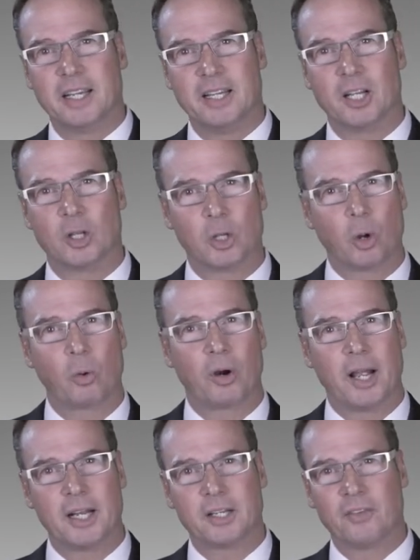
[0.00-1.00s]
in the
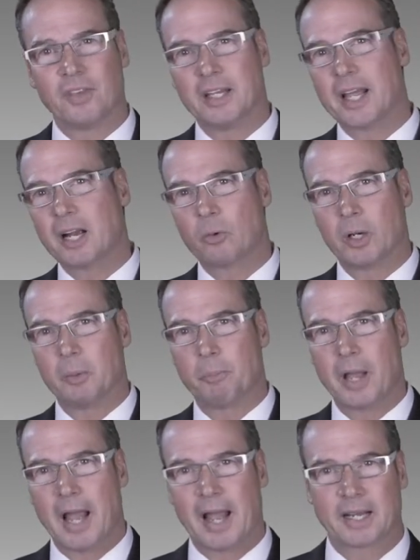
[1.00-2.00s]
lower end of the equity
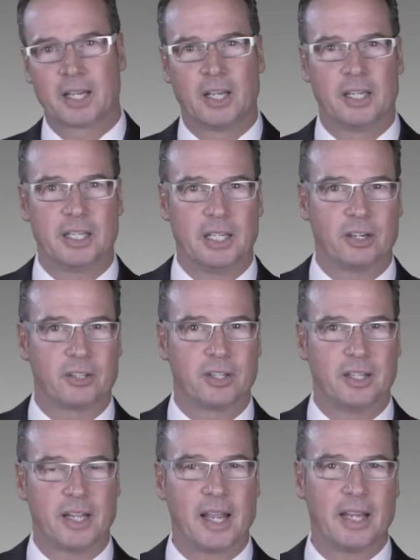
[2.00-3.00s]
pack year
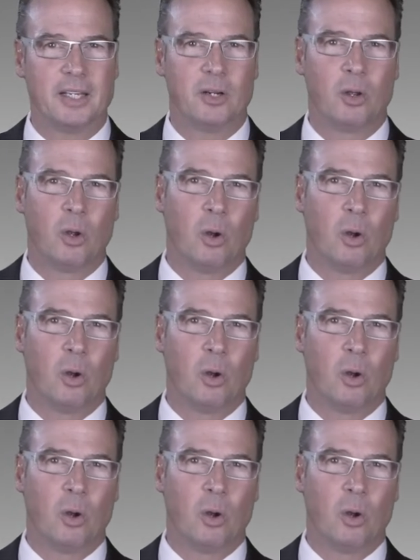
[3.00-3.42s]
to date,